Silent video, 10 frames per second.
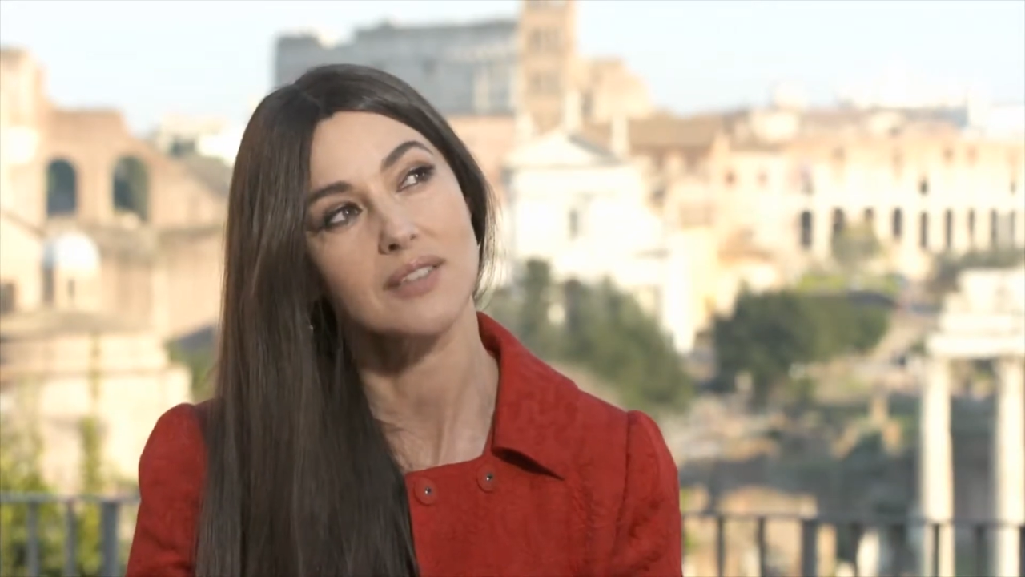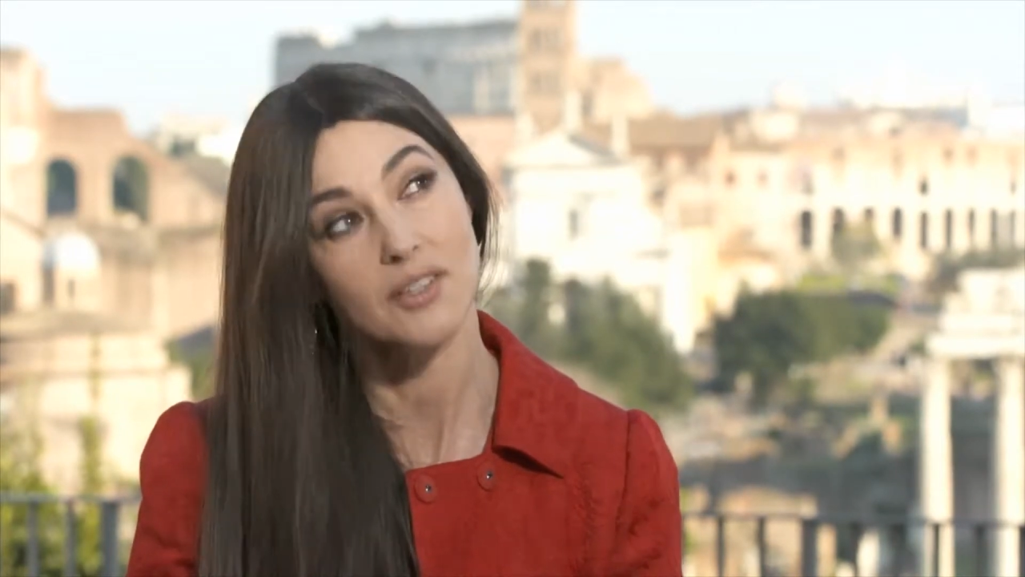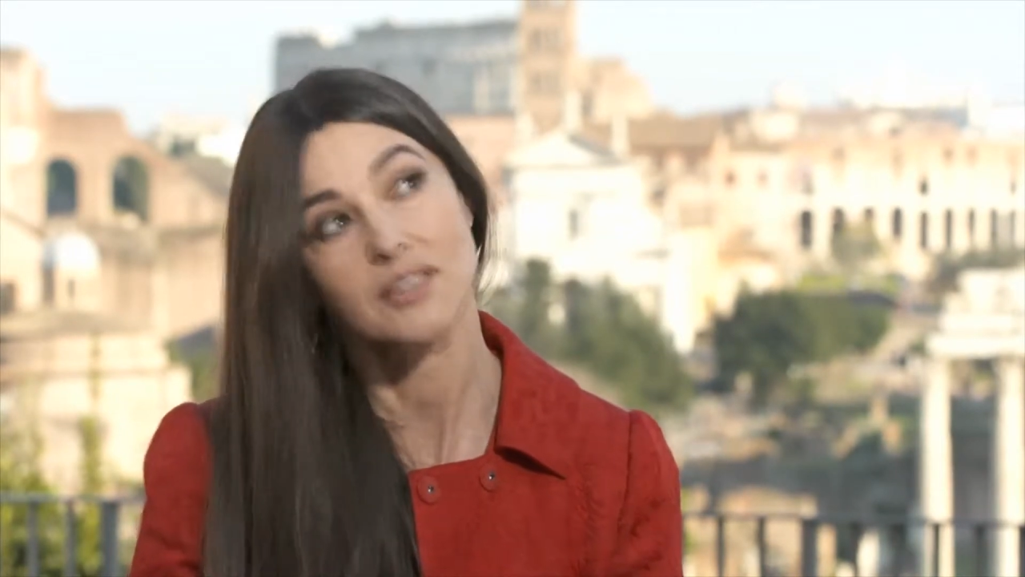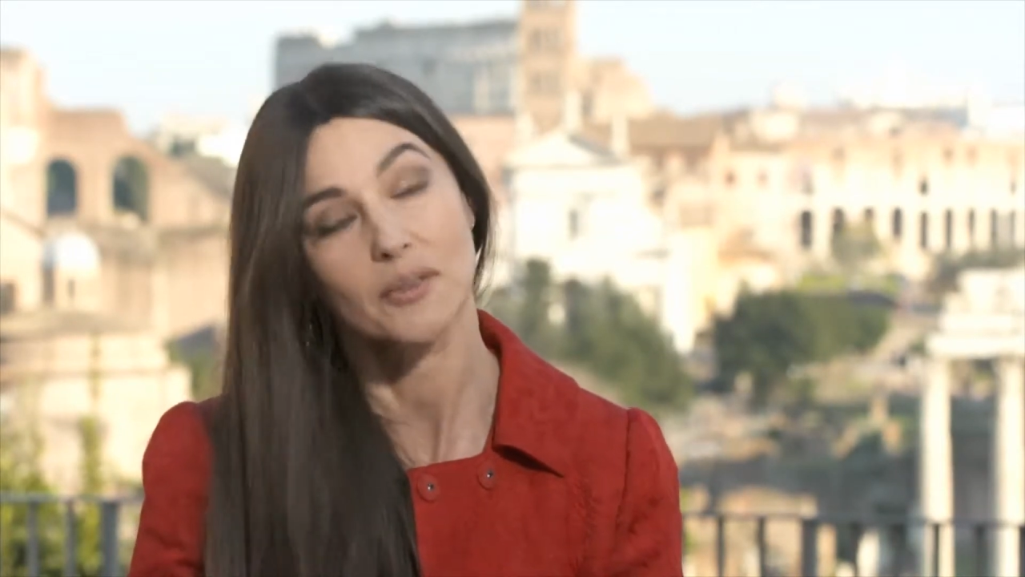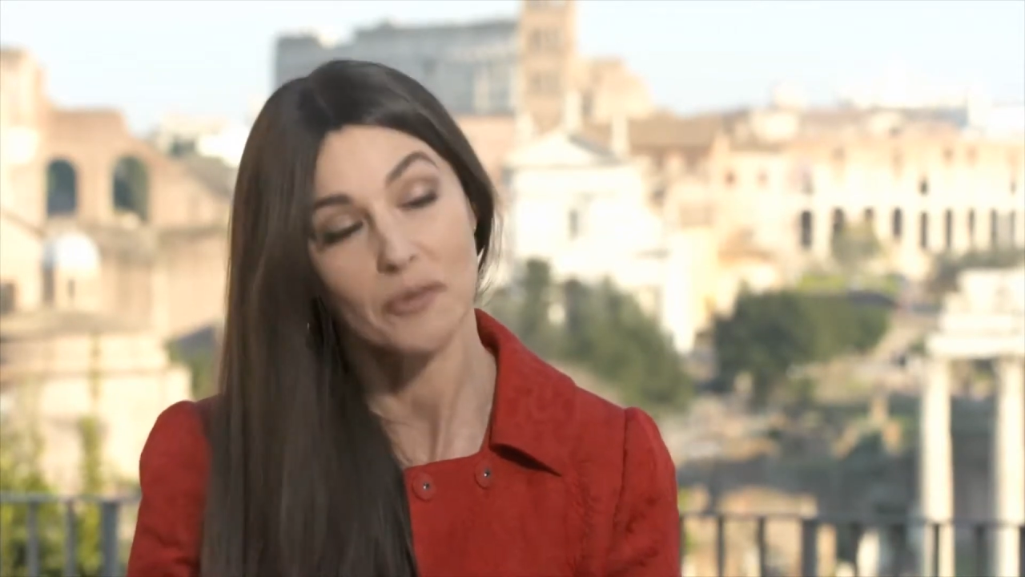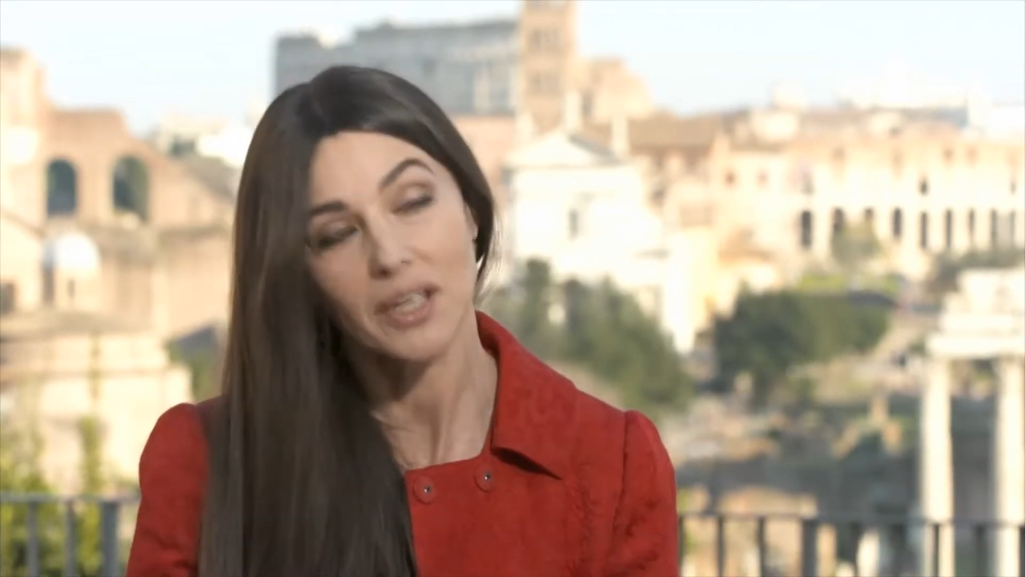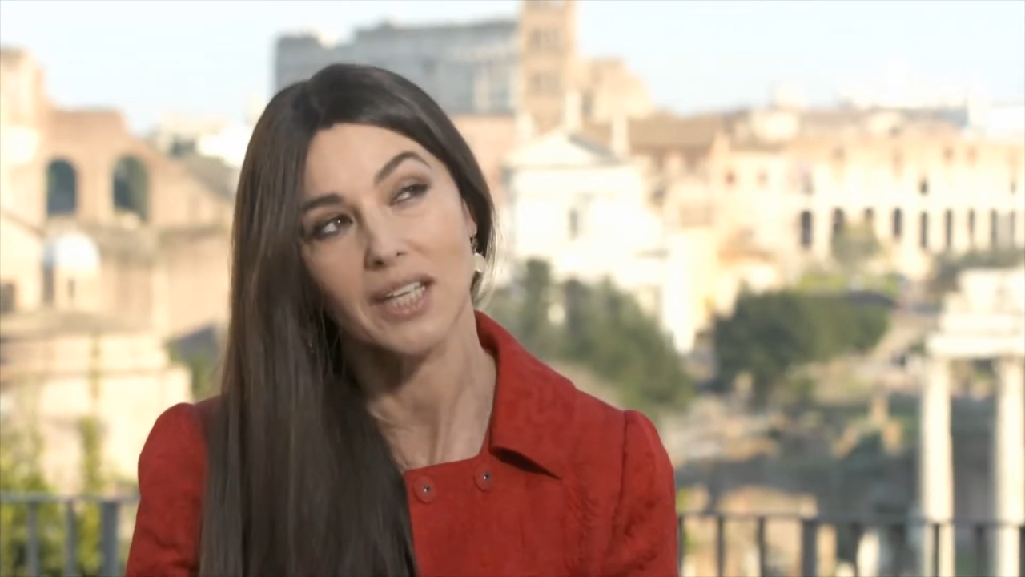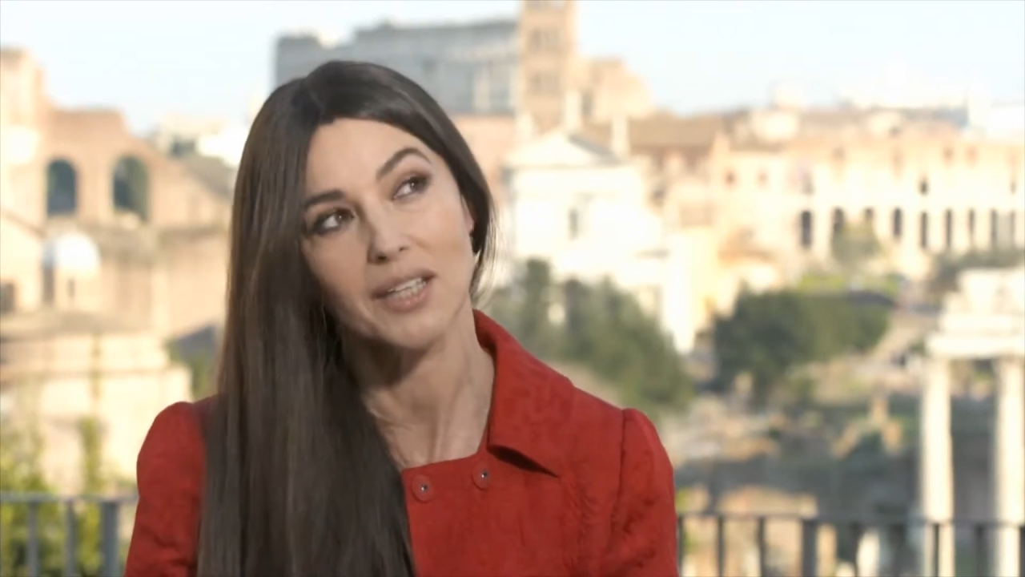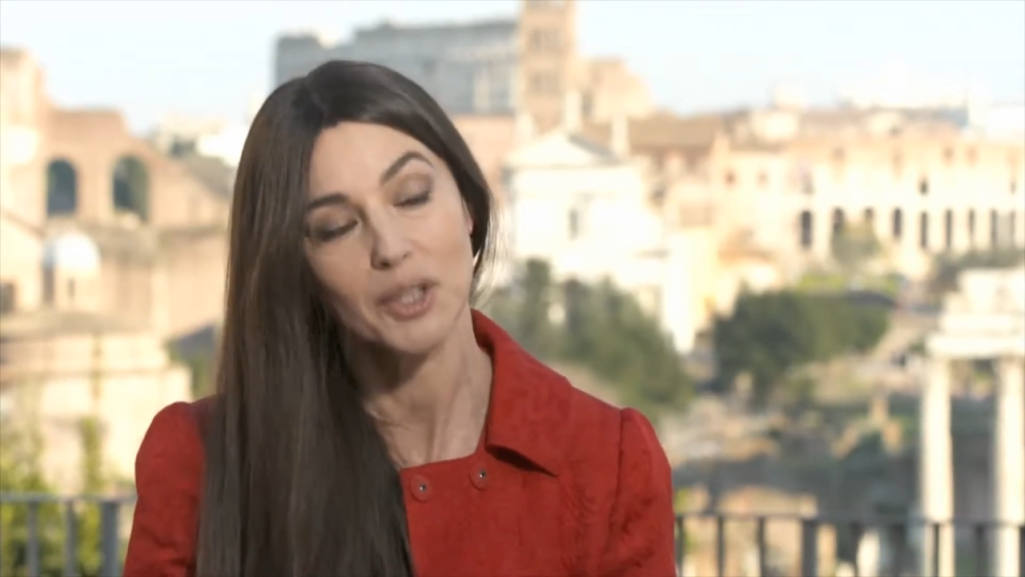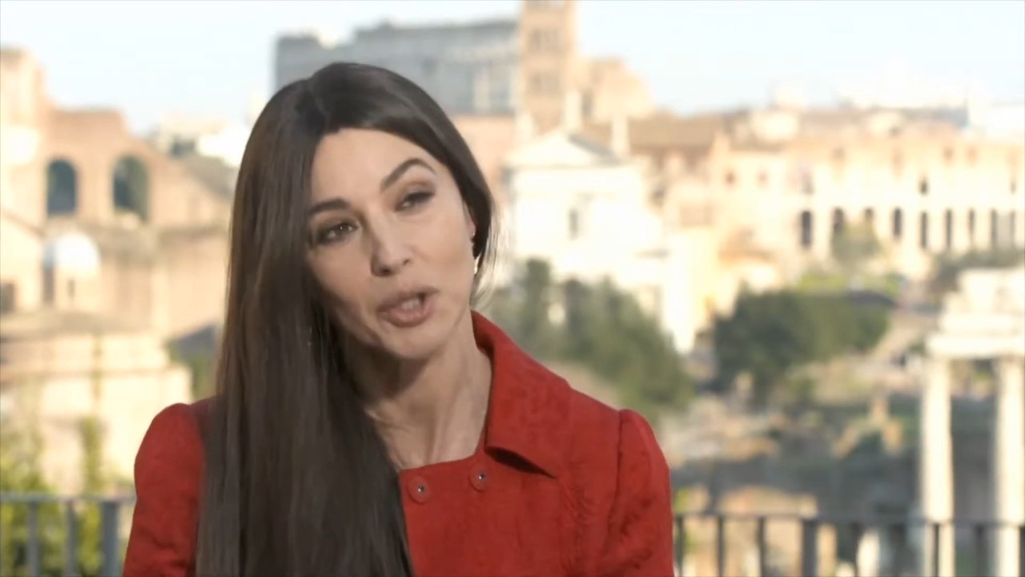so it's a
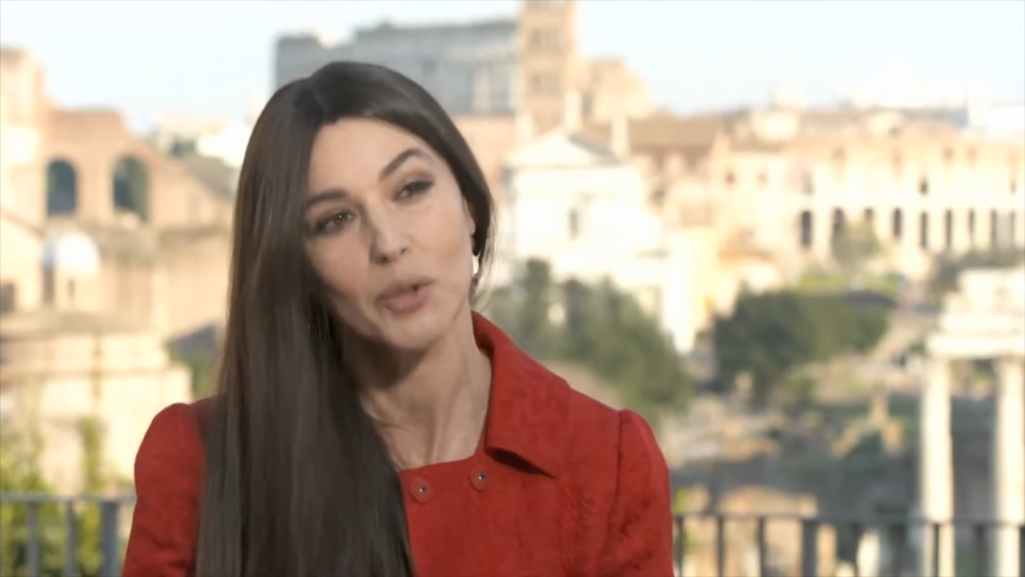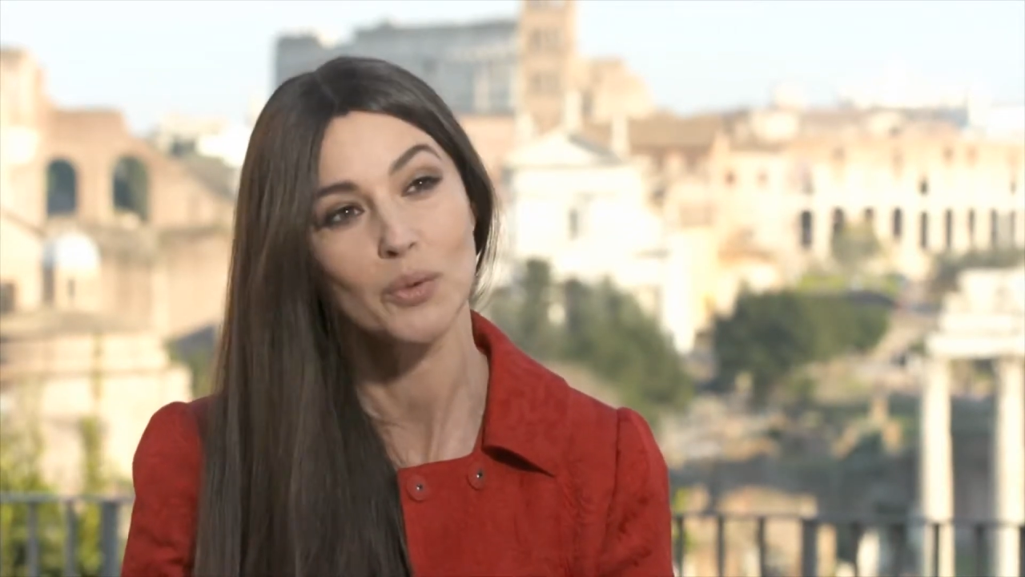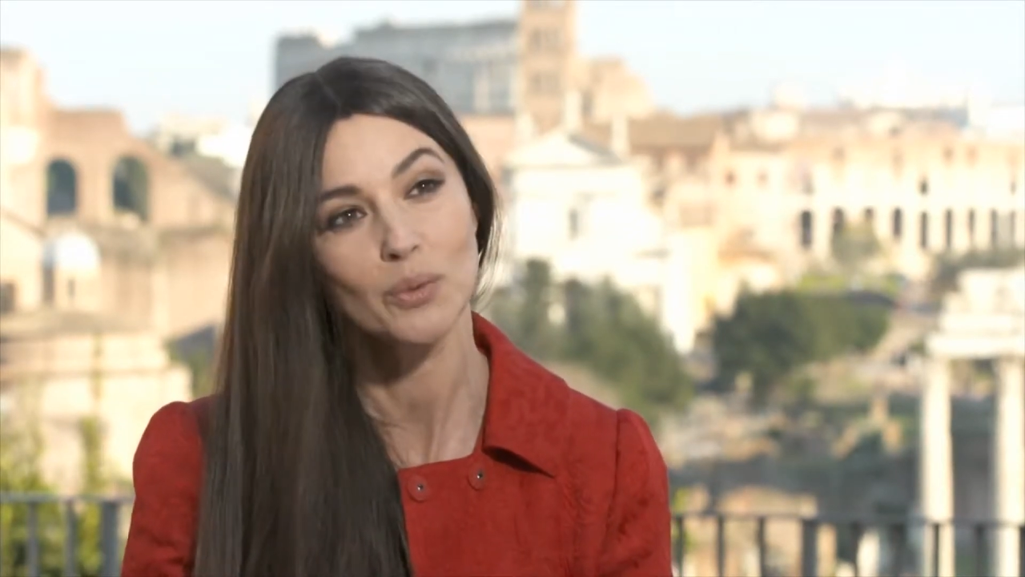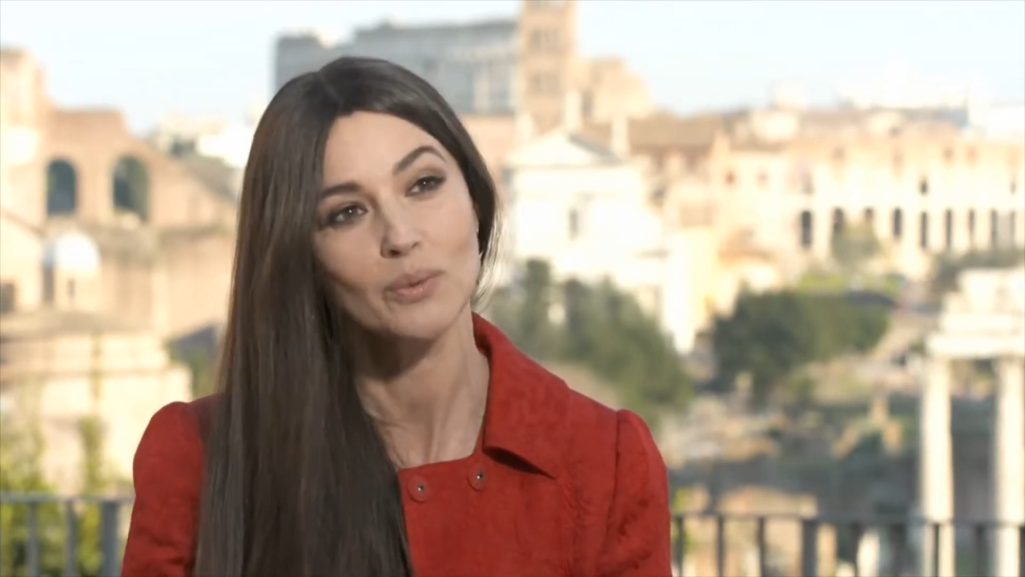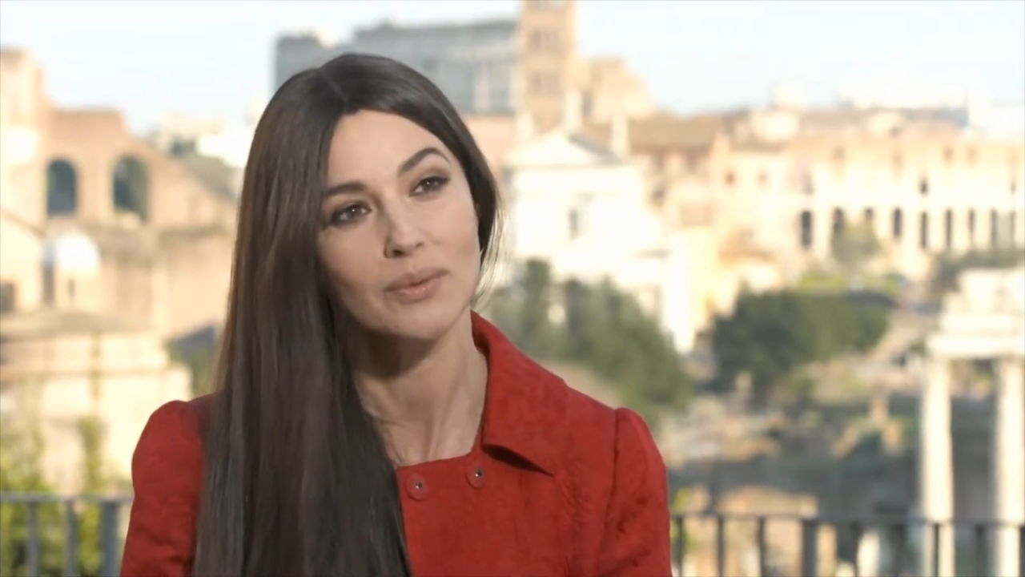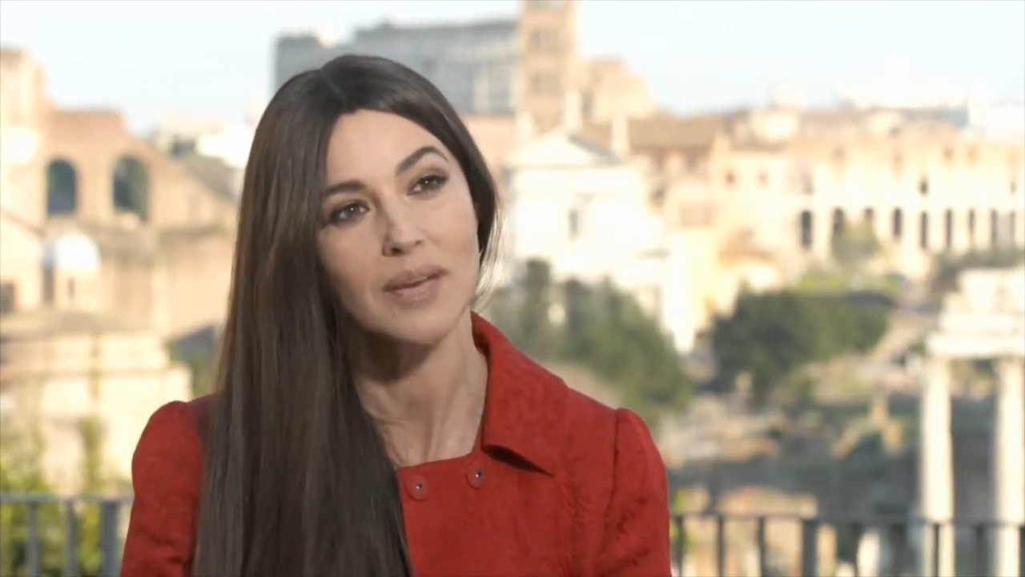really a new